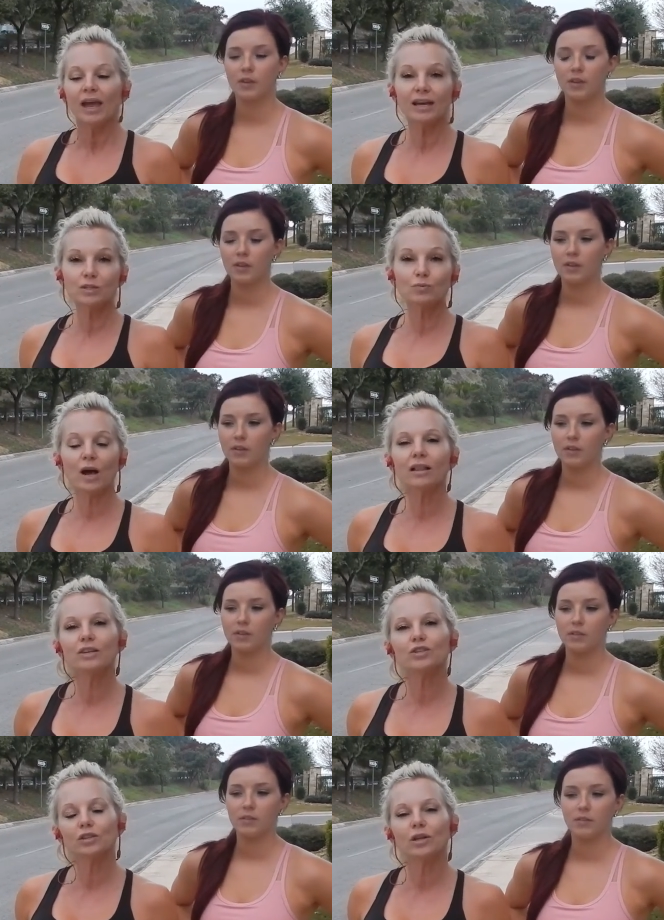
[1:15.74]
Speaker 1: as well
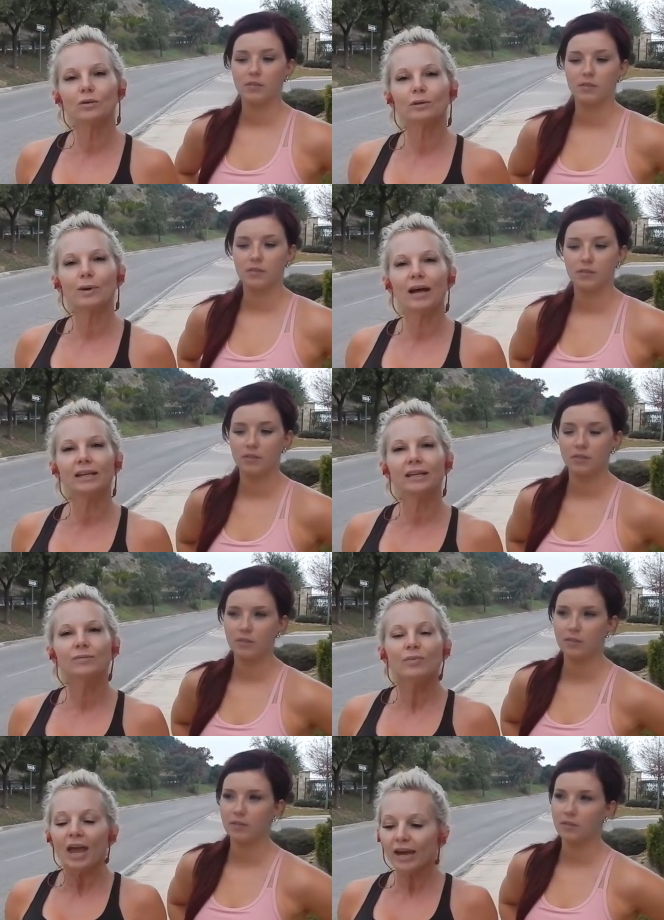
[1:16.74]
as your lower body.
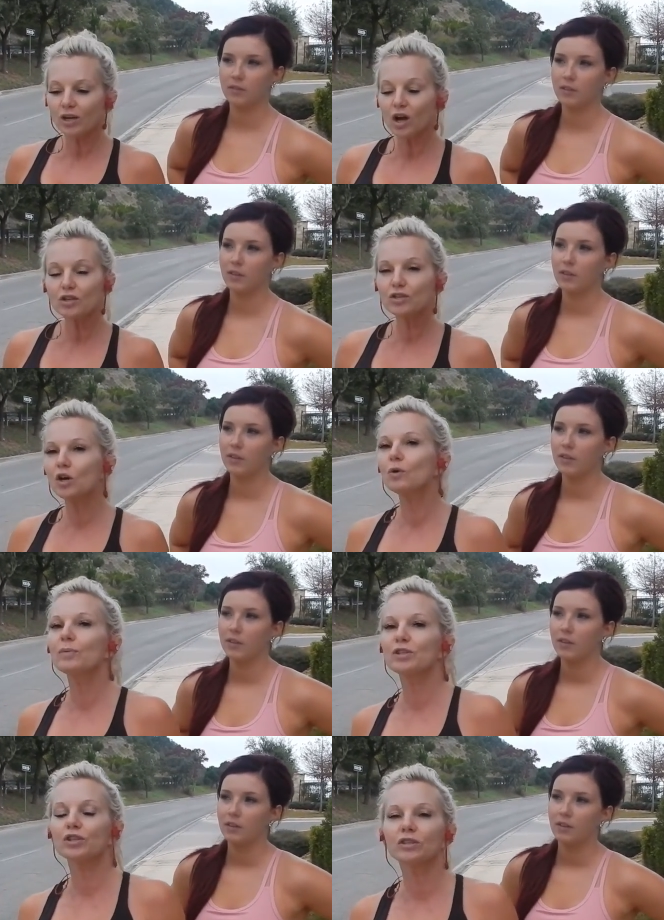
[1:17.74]
And also
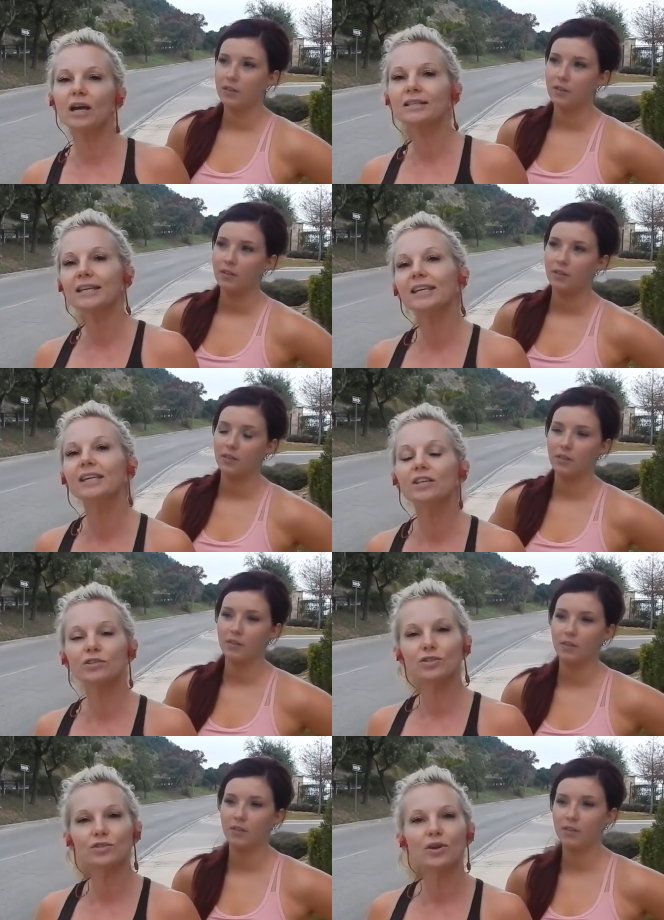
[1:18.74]
be sure not to
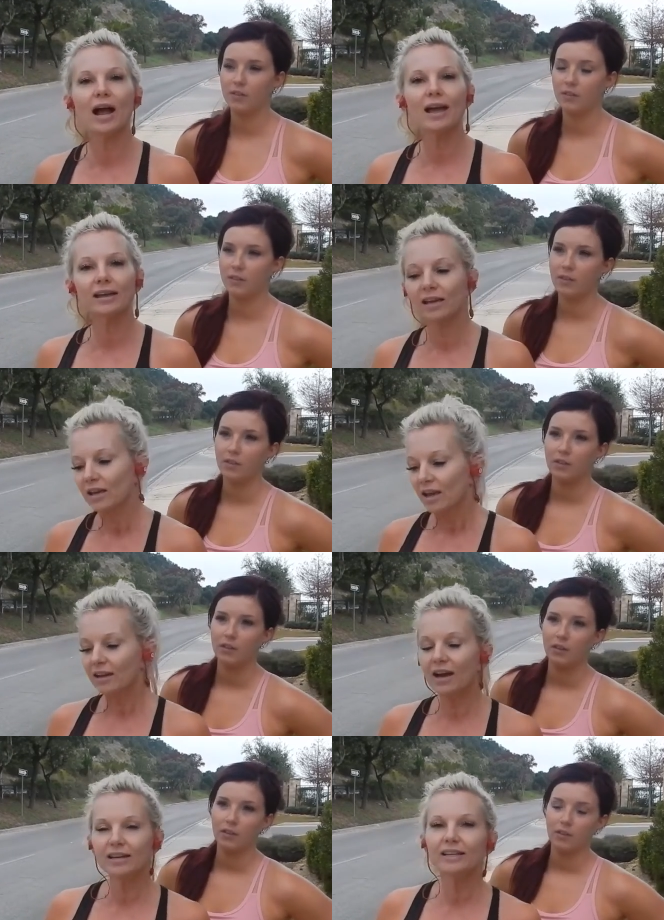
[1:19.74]
heel strike
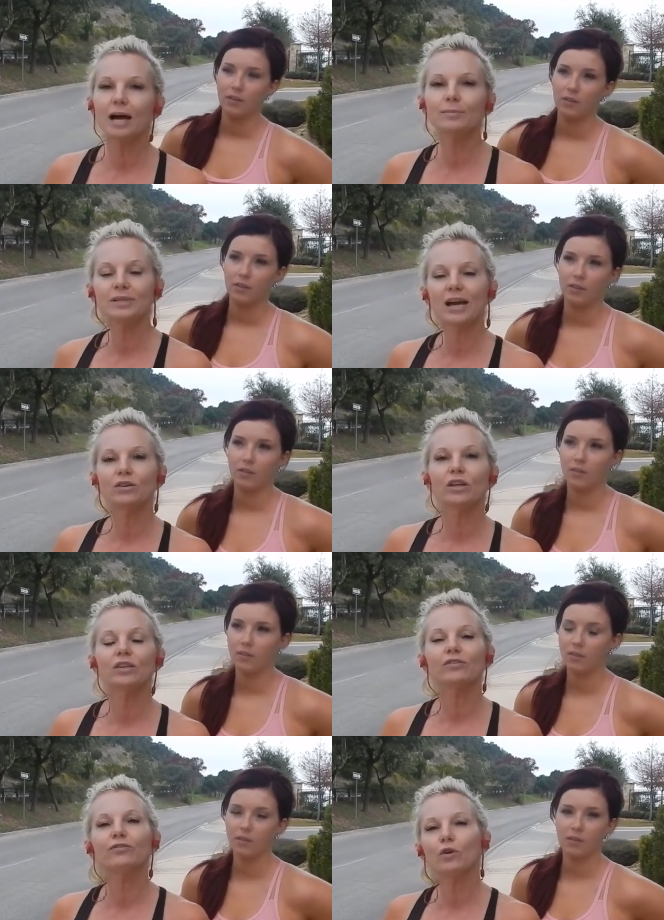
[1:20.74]
and kind of come down
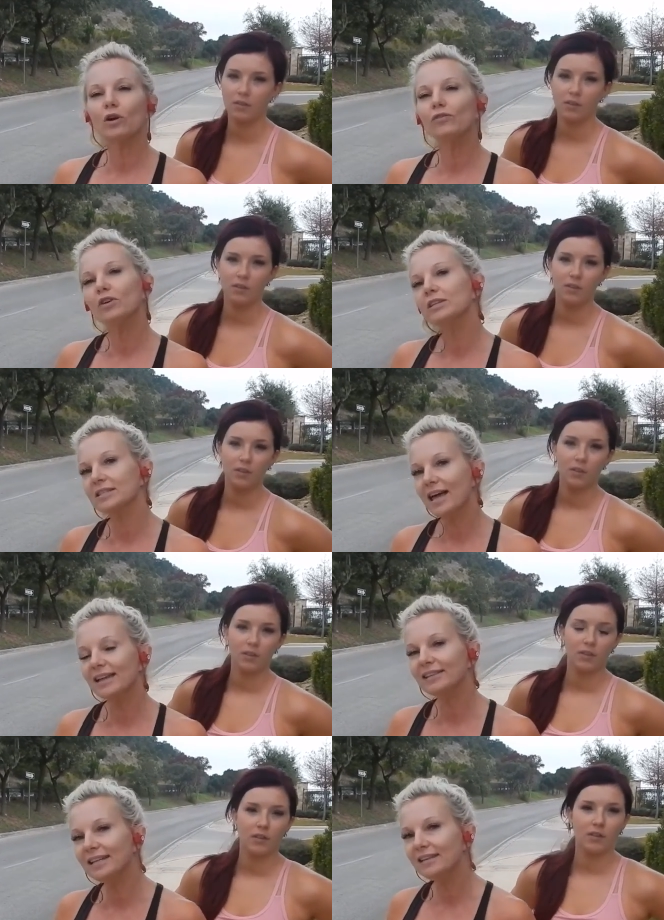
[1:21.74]
on the forefoot
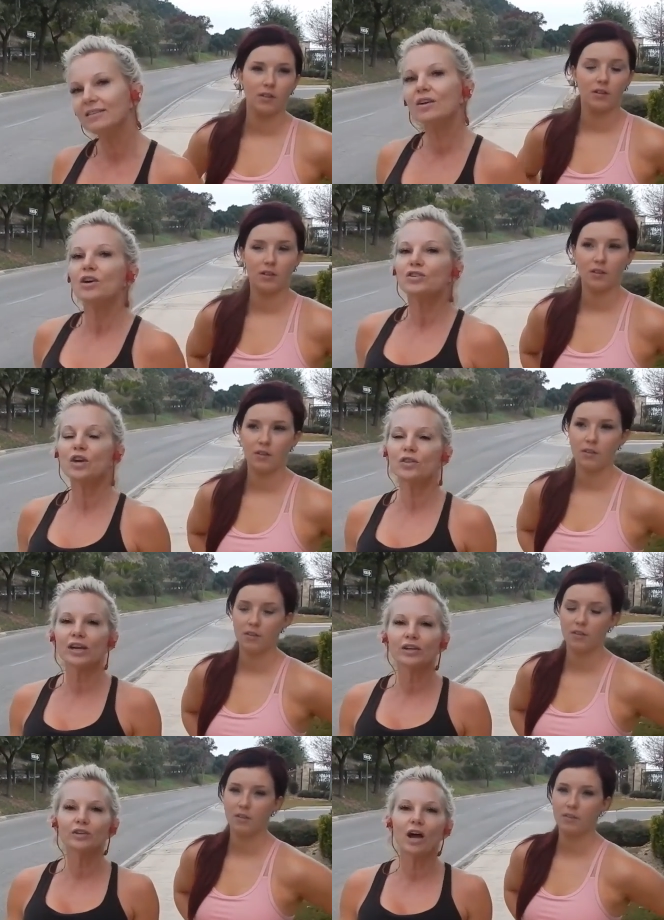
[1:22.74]
slightly so
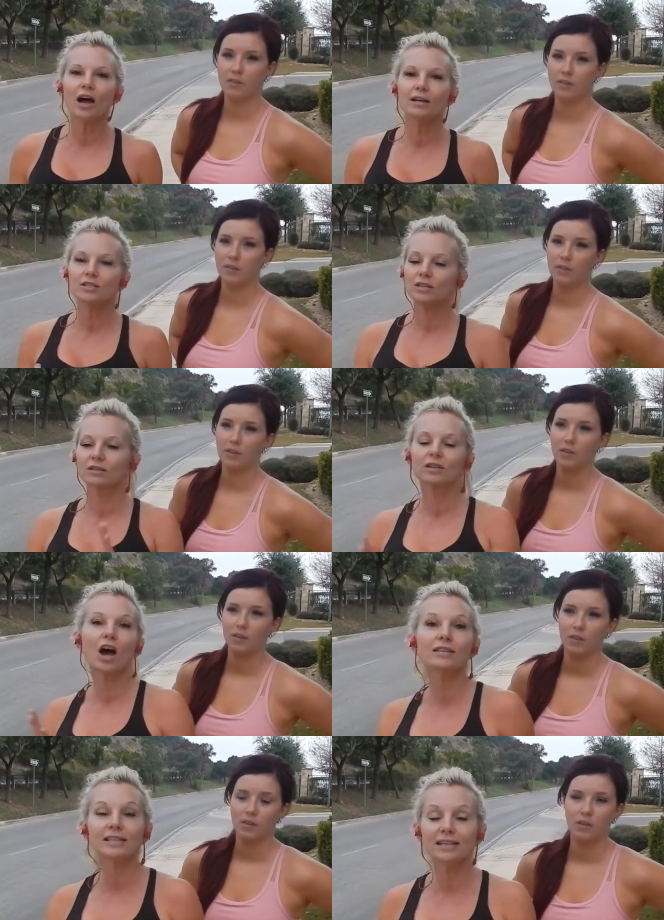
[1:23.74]
that you're not
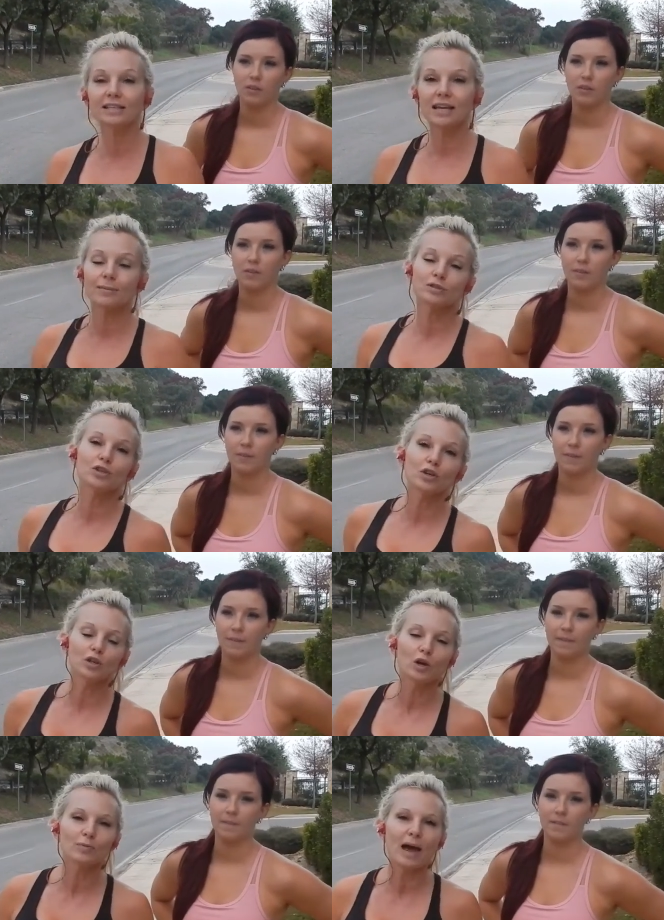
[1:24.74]
causing any damage to your
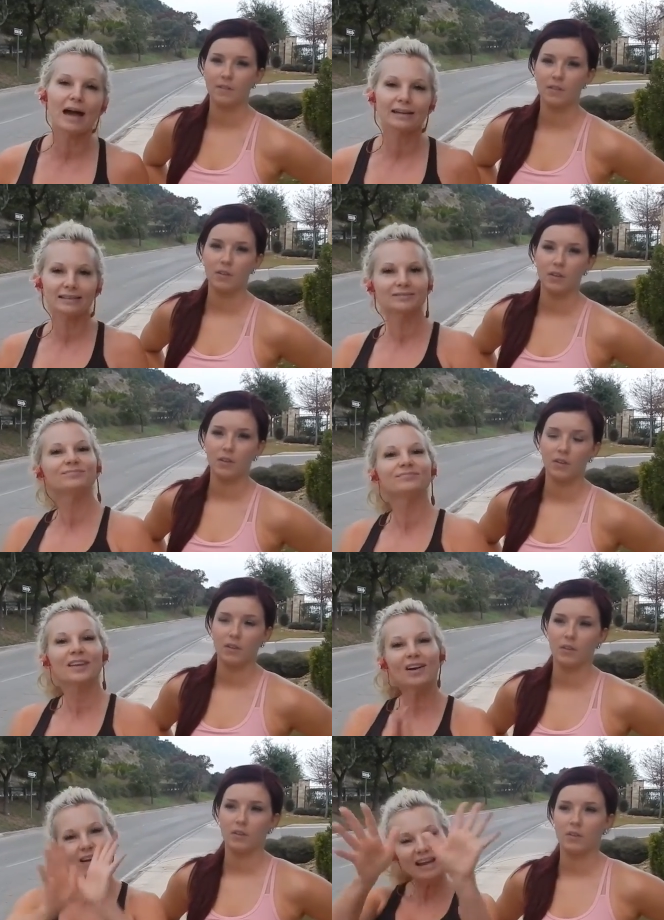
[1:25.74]
low back.
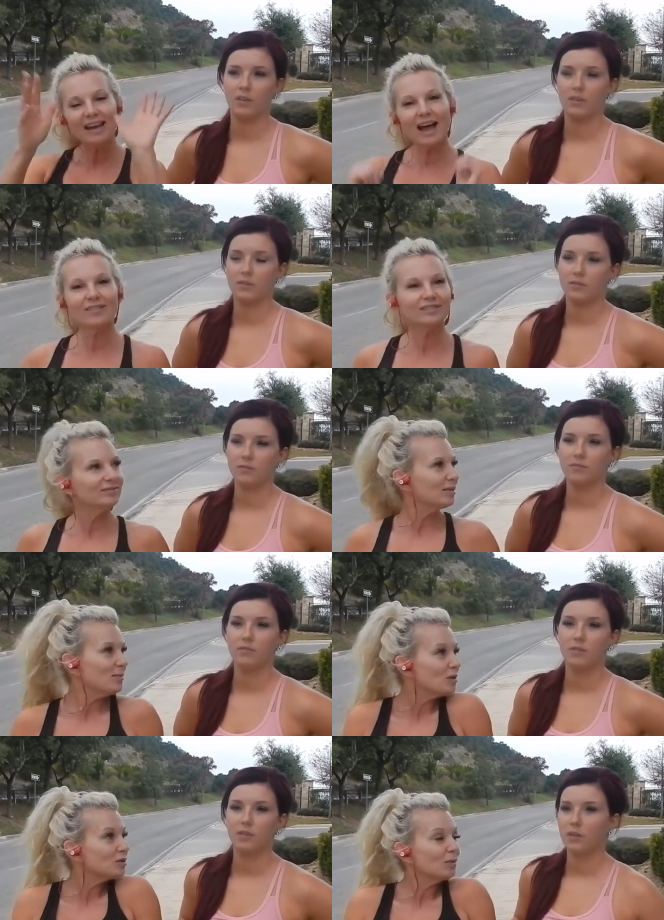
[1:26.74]
All right, have the
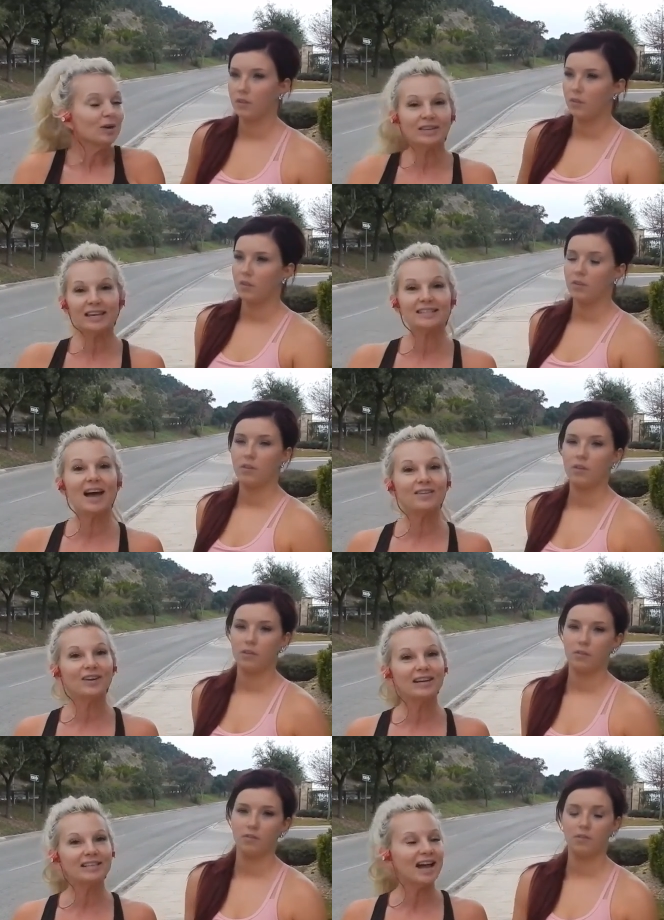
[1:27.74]
most important thing is have a
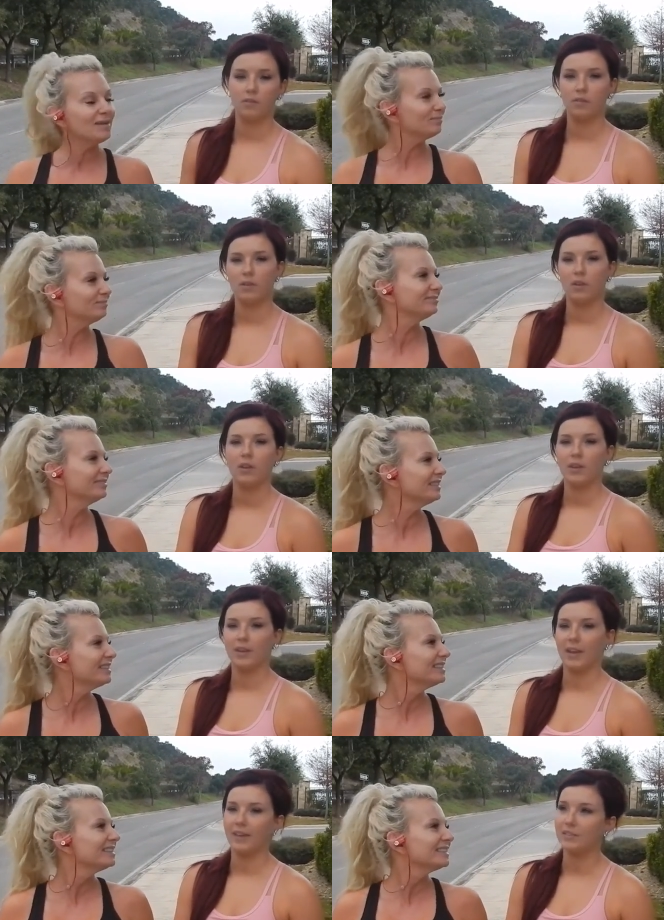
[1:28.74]
great time.
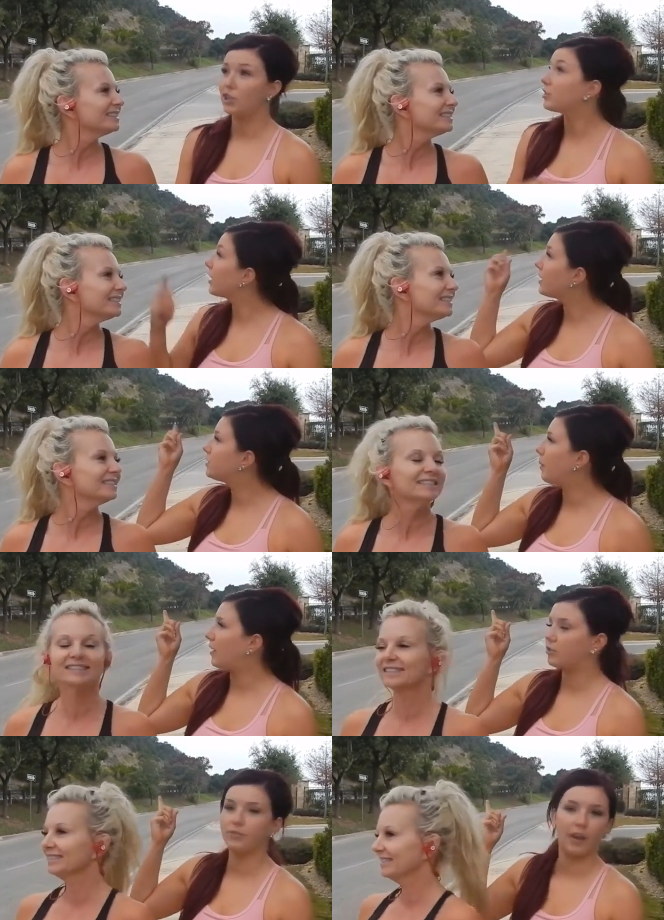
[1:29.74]
Speaker 2: Yes, looks like it's about to